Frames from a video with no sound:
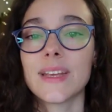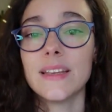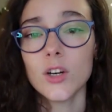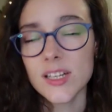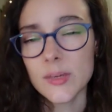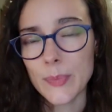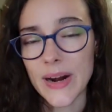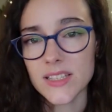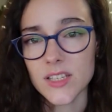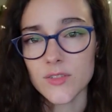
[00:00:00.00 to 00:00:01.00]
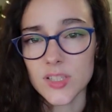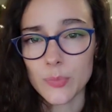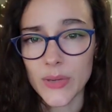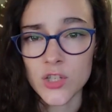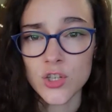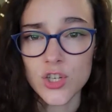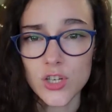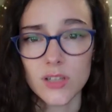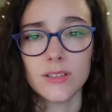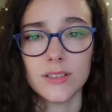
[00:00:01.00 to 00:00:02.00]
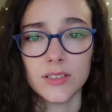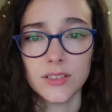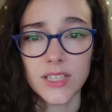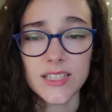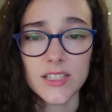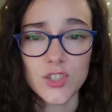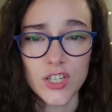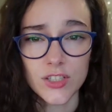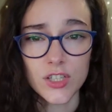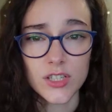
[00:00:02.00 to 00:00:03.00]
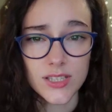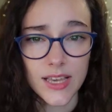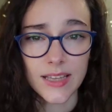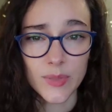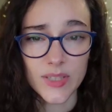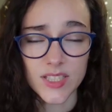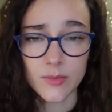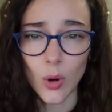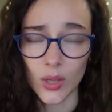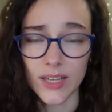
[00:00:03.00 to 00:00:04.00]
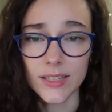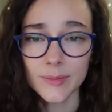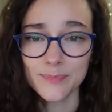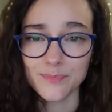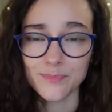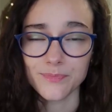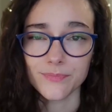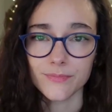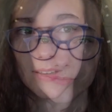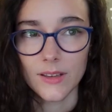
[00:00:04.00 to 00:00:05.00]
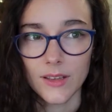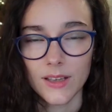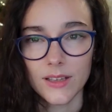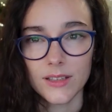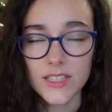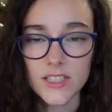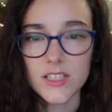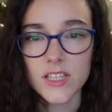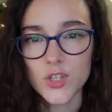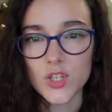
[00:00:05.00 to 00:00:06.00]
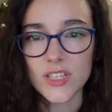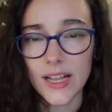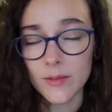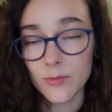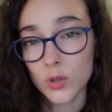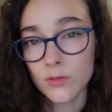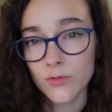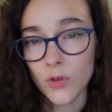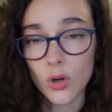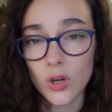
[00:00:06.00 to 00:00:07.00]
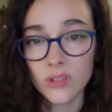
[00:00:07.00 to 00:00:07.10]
In other parts of speech, these changes can be smaller. These changes are helpful for